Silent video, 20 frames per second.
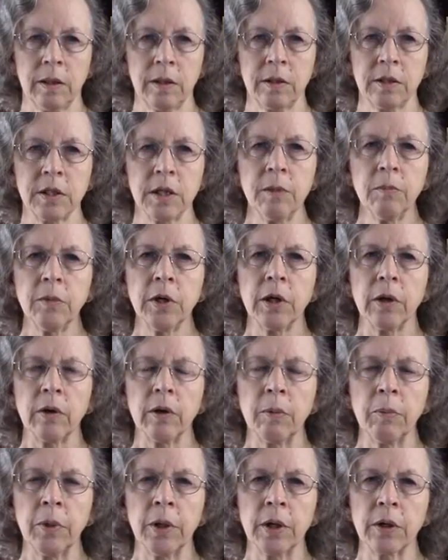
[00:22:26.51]
Some
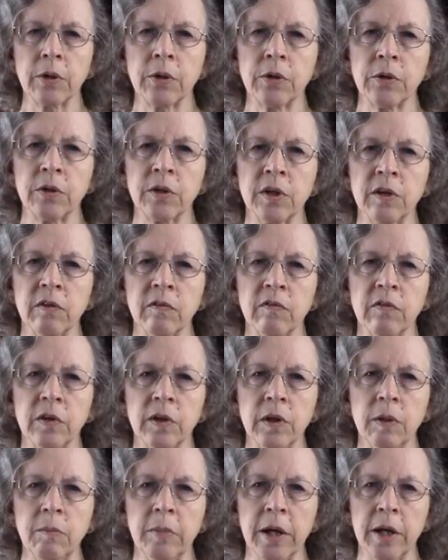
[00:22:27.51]
chiropractors give
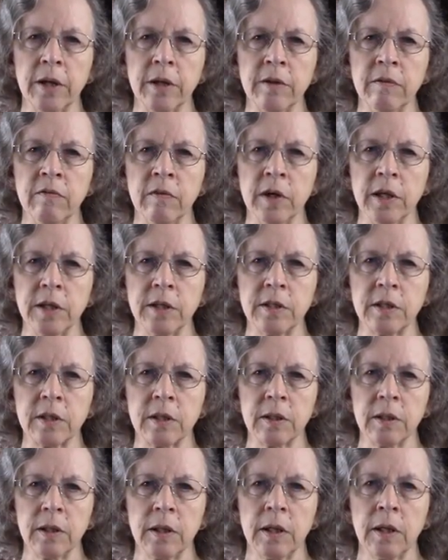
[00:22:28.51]
very bad
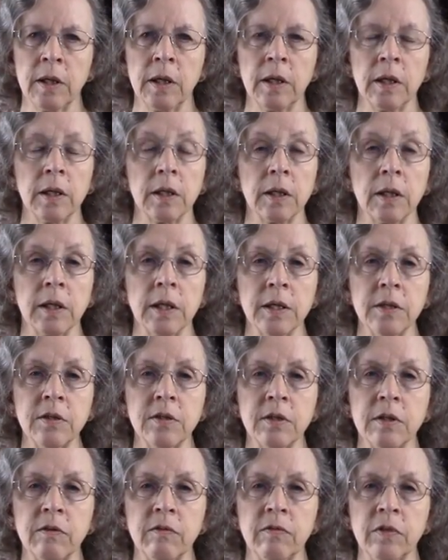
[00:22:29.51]
advice. Less
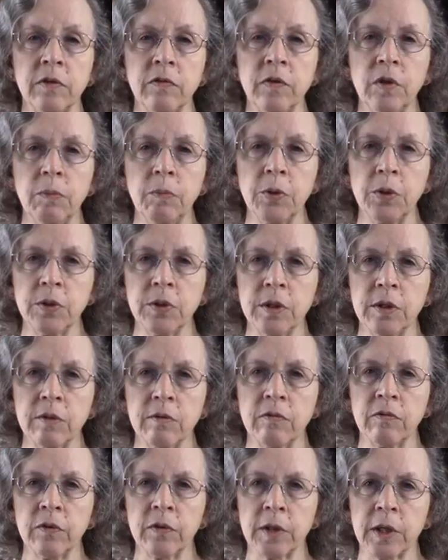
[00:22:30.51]
than fifty percent
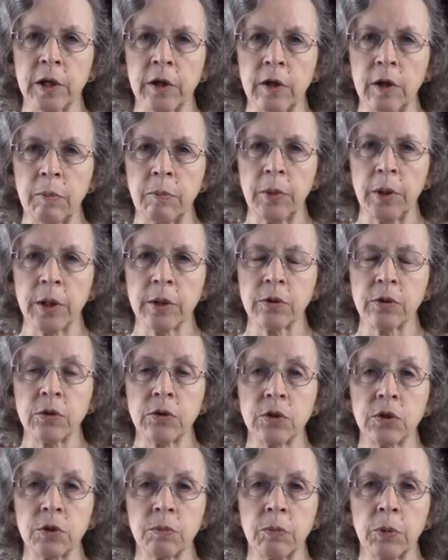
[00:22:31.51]
of
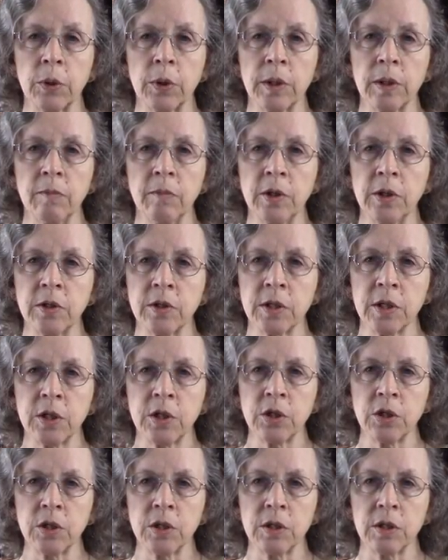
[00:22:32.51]
chiropractors support
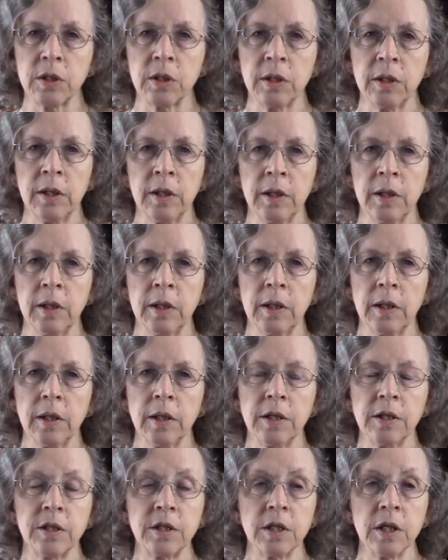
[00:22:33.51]
immunizations,
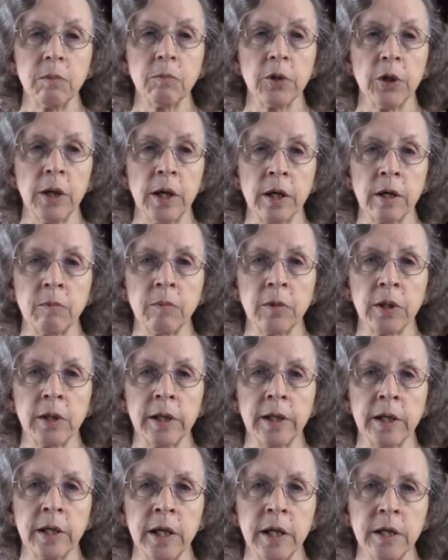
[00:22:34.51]
and some are
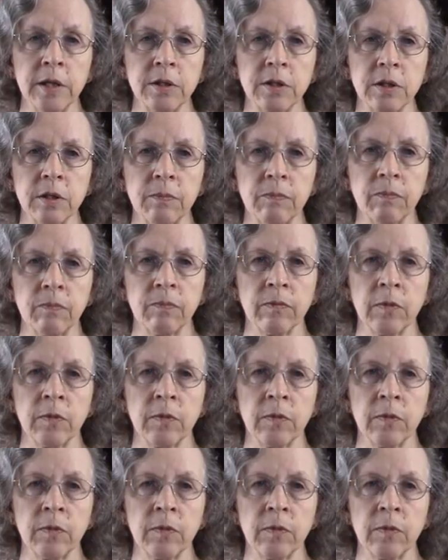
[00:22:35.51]
adamantly against them.